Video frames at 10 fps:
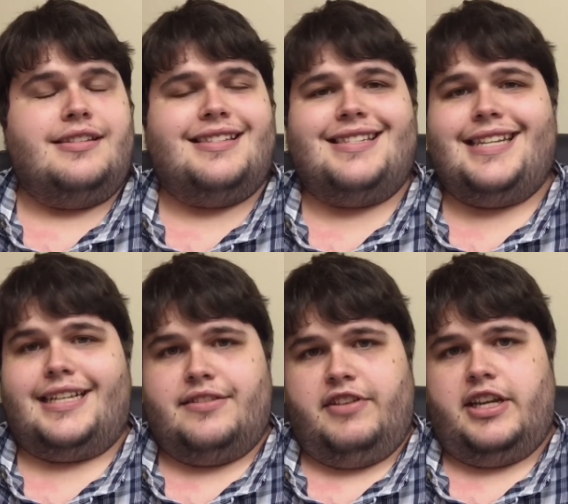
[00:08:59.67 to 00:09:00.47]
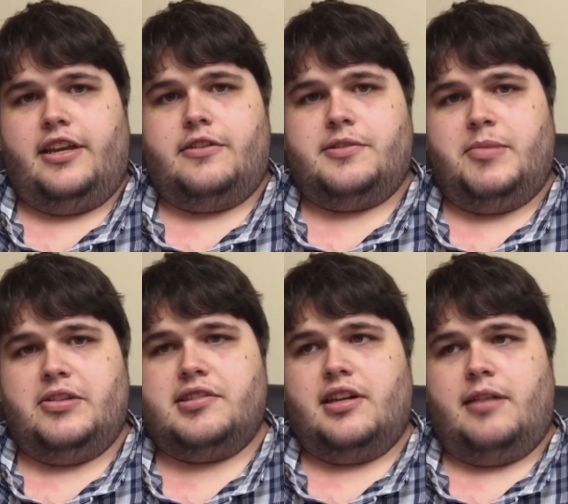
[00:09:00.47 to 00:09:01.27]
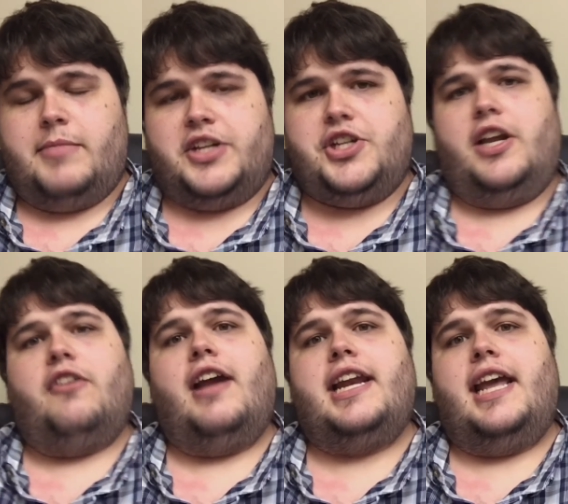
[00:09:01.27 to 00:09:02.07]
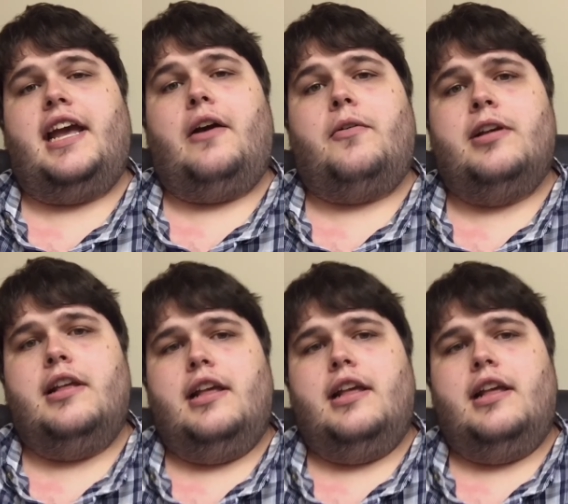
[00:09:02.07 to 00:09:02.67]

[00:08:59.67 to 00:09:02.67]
6 videos posted on my channel right now.